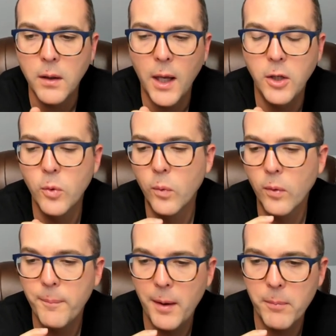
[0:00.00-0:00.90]
And you will
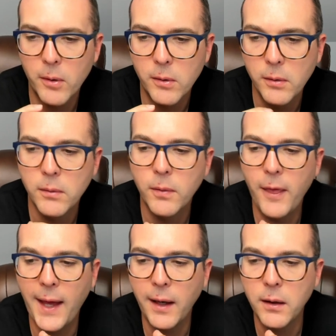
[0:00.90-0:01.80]
remember
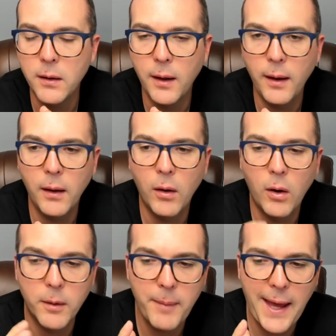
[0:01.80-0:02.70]
that
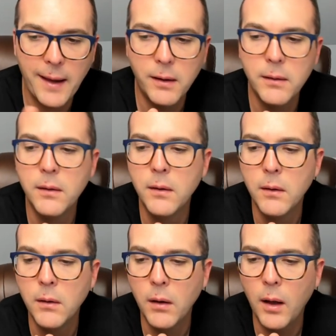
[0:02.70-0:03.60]
on a Mac,
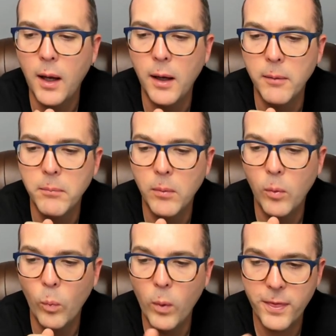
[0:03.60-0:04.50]
um,
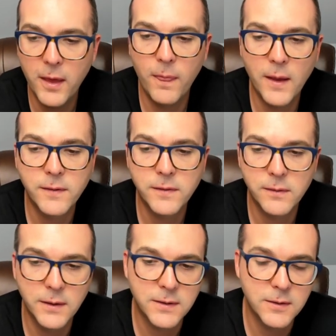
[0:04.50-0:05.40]
within this,
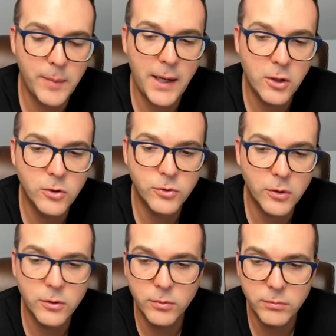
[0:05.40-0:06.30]
this is my
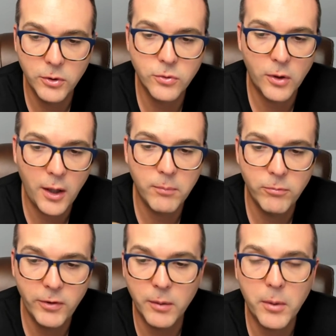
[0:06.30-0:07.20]
user username,
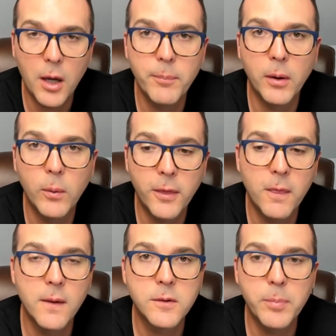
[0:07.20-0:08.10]
Phillip Compeau,
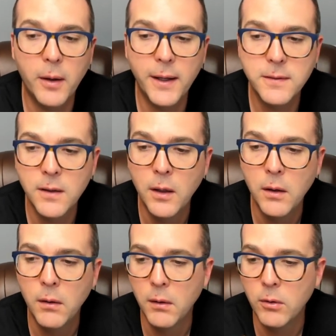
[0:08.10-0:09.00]
within this place,
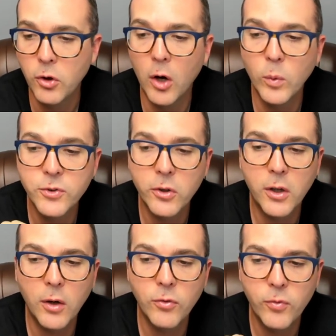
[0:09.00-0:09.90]
Go was
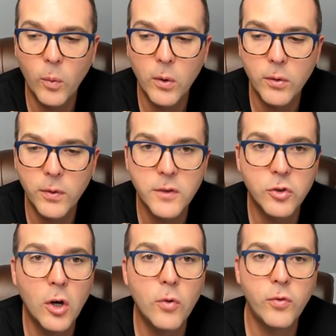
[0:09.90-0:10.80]
looking for this
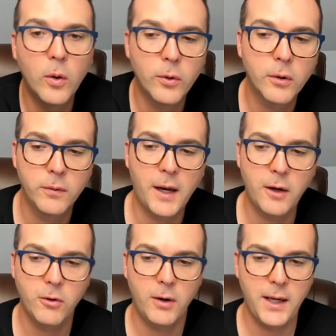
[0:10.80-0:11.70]
Go folder that
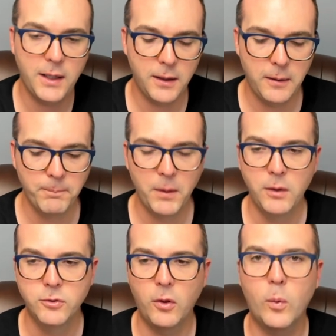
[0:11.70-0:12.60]
I created.
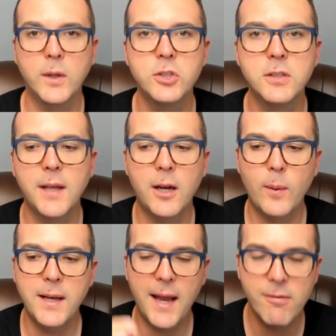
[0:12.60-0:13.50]
So the question is, how do
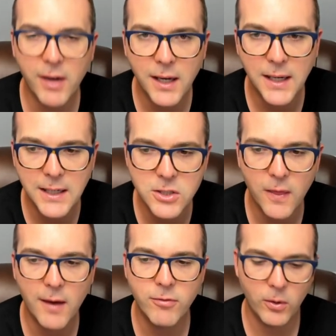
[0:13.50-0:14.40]
I navigate into
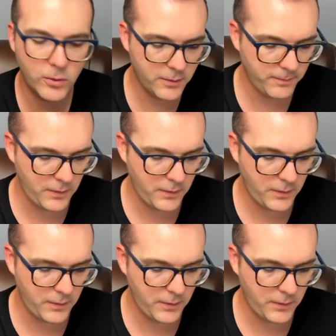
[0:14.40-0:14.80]
that folder?